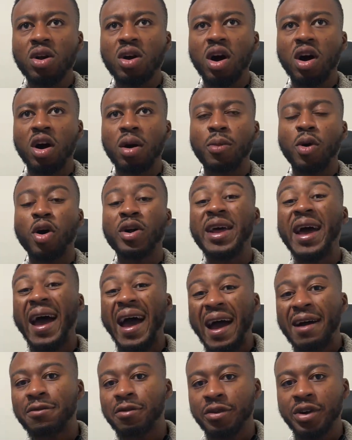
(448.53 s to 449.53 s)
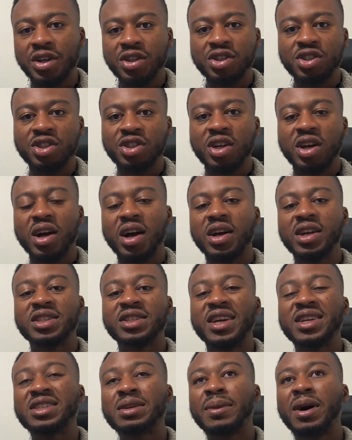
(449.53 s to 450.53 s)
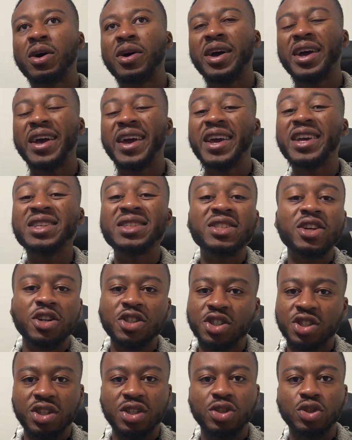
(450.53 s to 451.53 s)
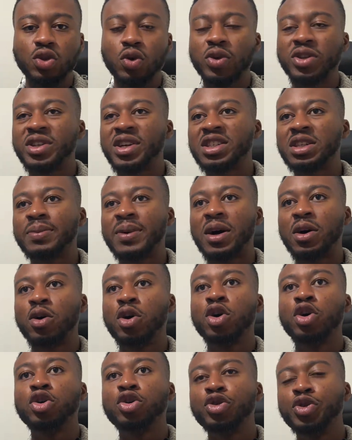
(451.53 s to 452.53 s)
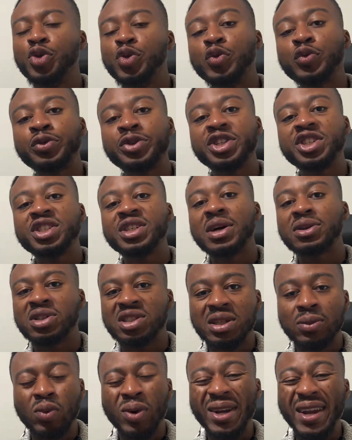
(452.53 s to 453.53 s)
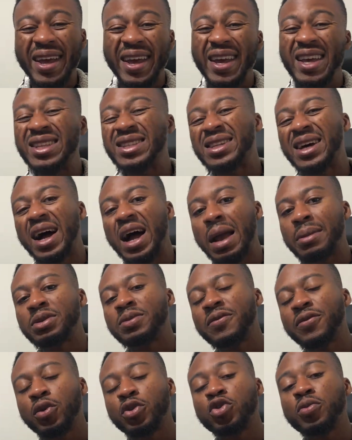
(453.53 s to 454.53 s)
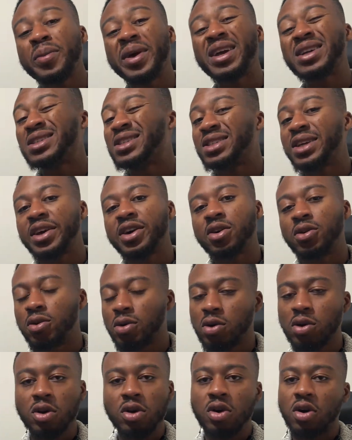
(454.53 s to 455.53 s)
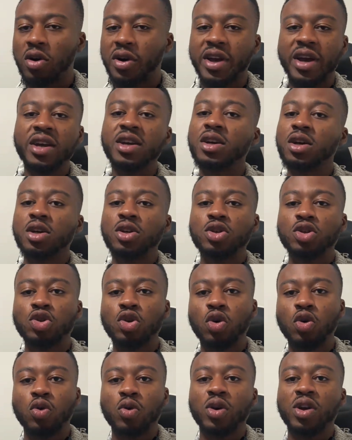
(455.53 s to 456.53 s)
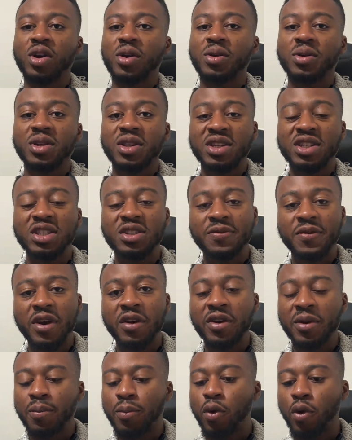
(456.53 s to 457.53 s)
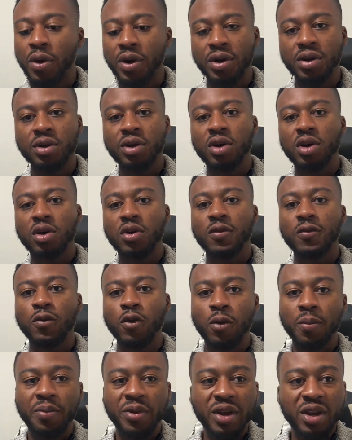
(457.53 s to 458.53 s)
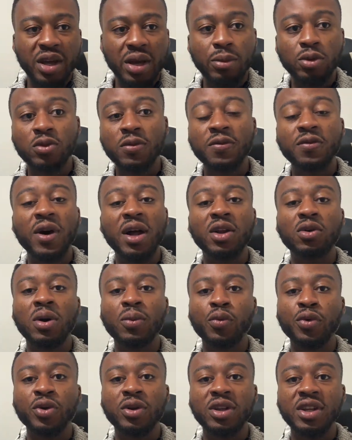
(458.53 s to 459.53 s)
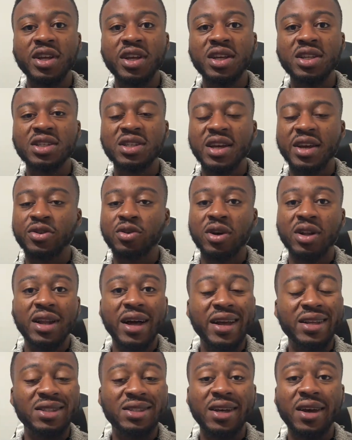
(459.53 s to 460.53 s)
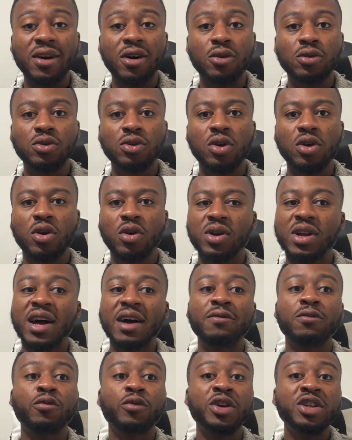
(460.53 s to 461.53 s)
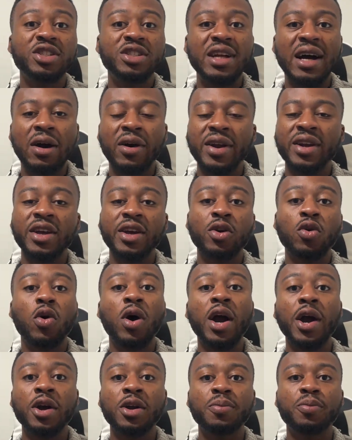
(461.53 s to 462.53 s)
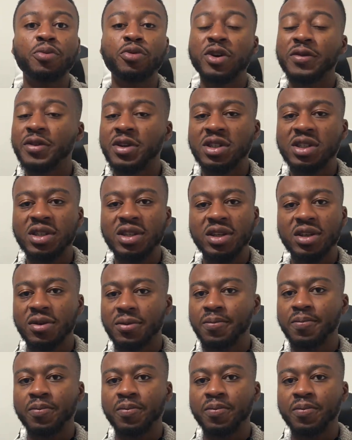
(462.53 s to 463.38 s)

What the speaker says: on average, it takes about 8 touches. So it takes about you reaching out to someone 8 times before you make a sale. Okay, so this is very important for being able to follow up with your leads and your clientele that have reached out and inquired previously,